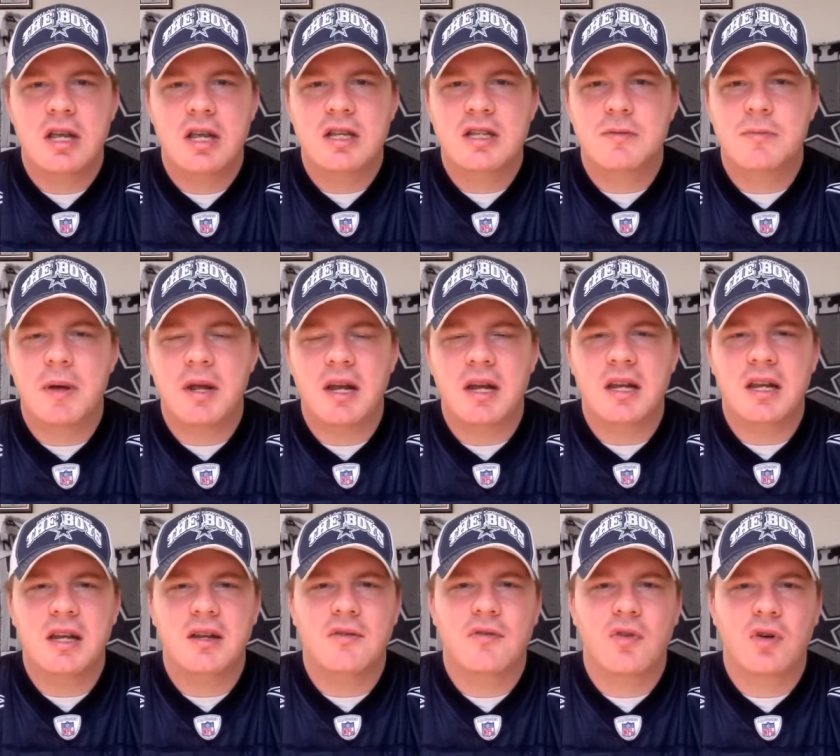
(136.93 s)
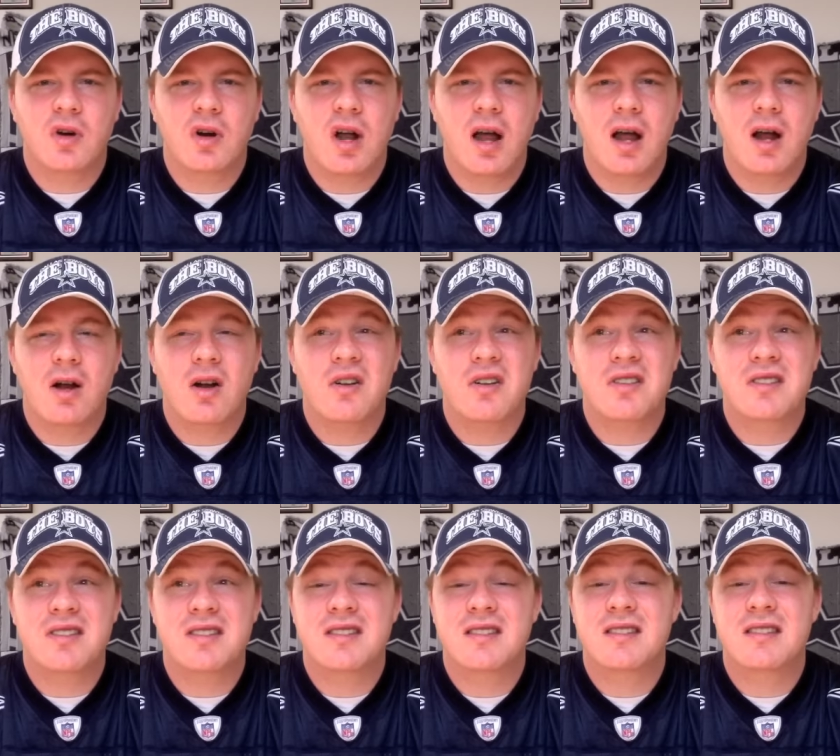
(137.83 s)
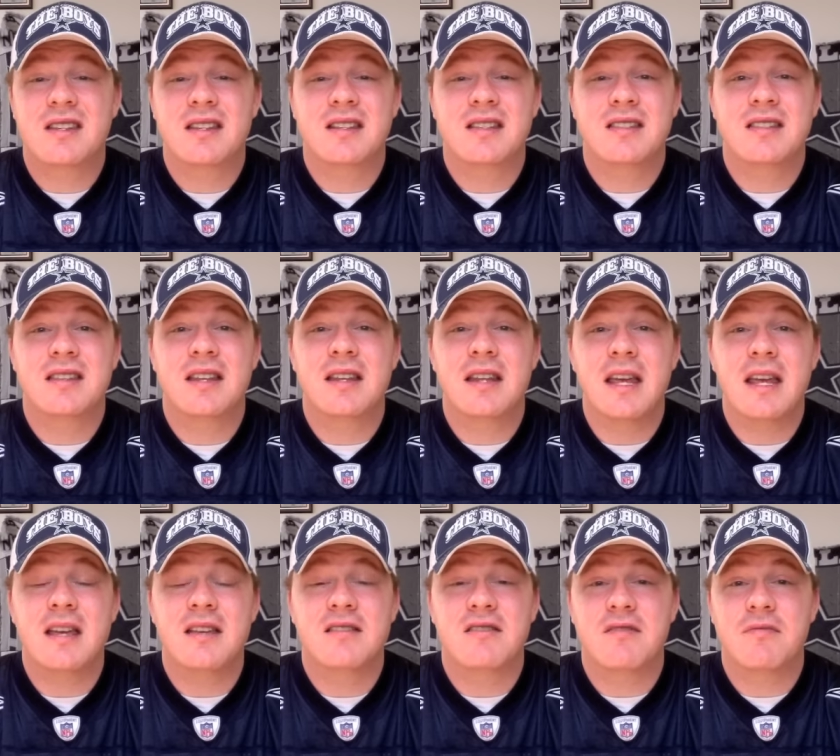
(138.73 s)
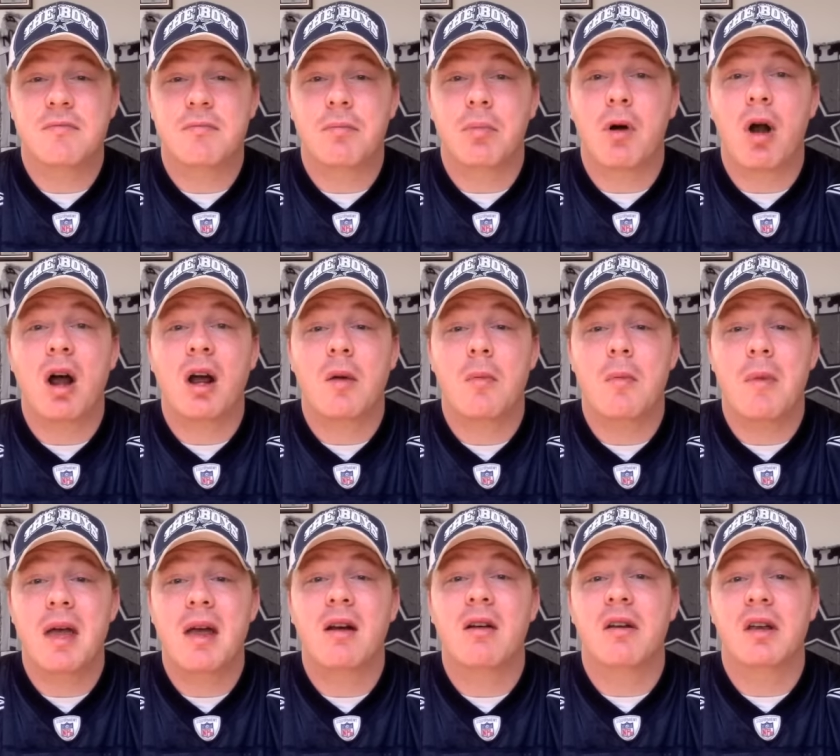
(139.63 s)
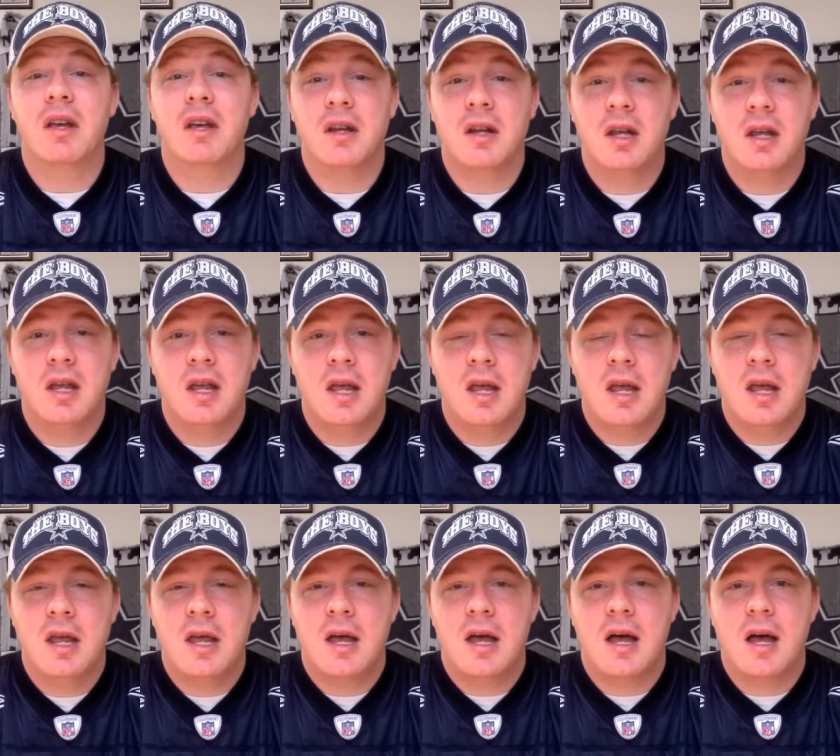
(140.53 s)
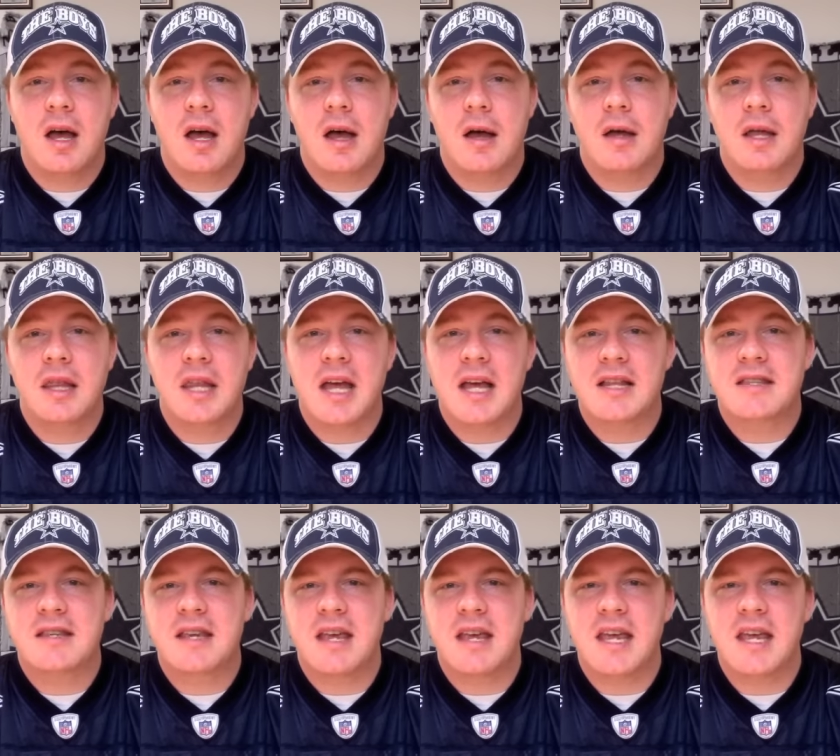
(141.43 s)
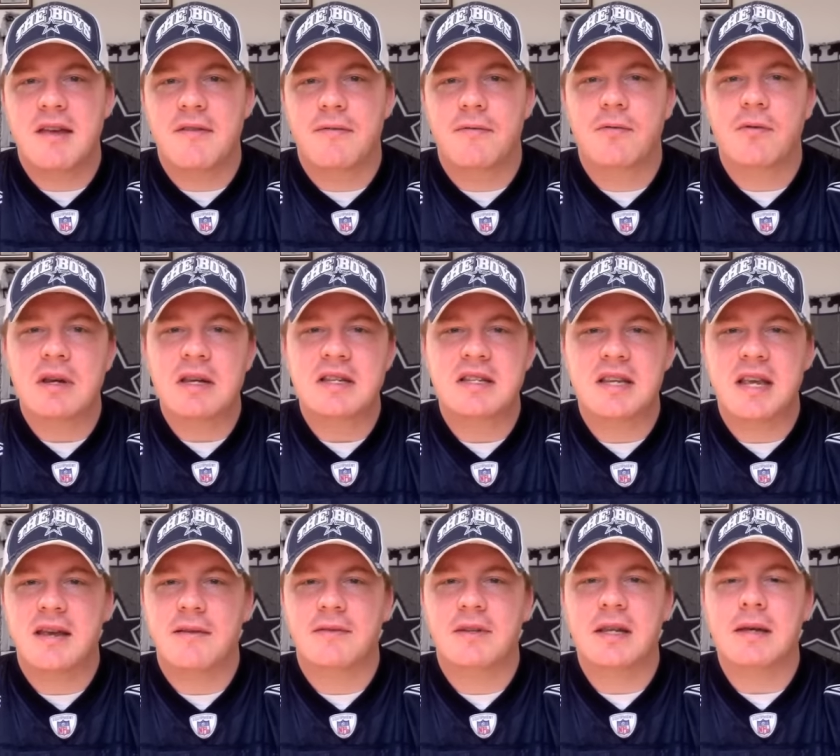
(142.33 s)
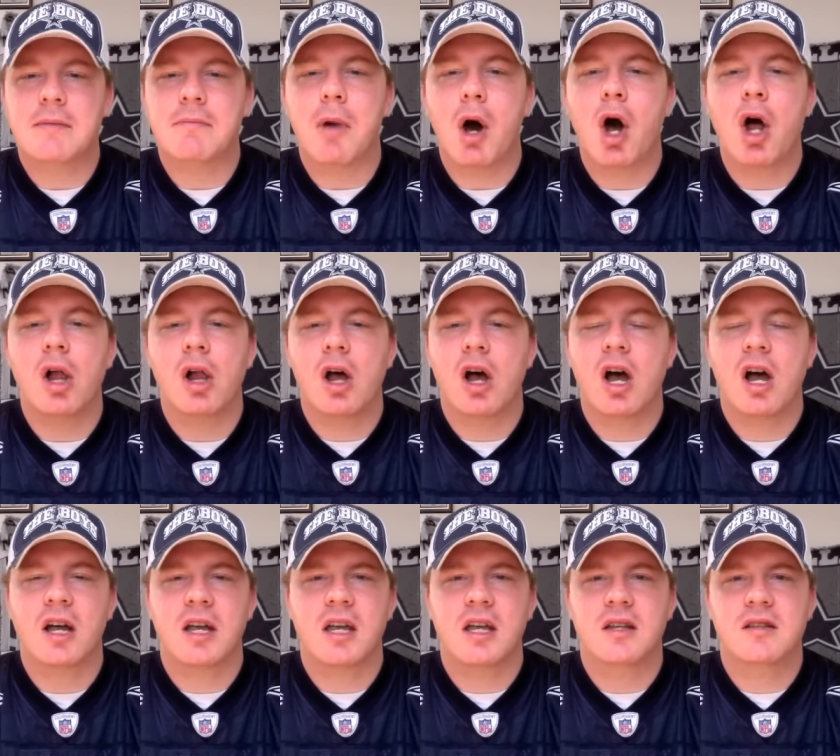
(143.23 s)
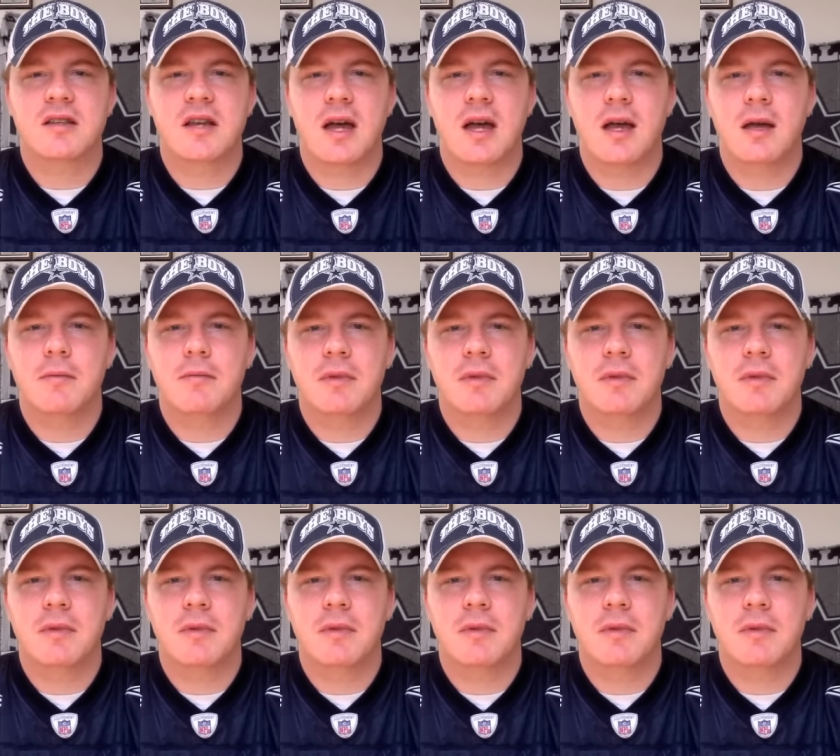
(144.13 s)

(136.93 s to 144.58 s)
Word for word: It's been a need for ours since the days of Brock Marion. Uh, and that's a free safety ball hawking type.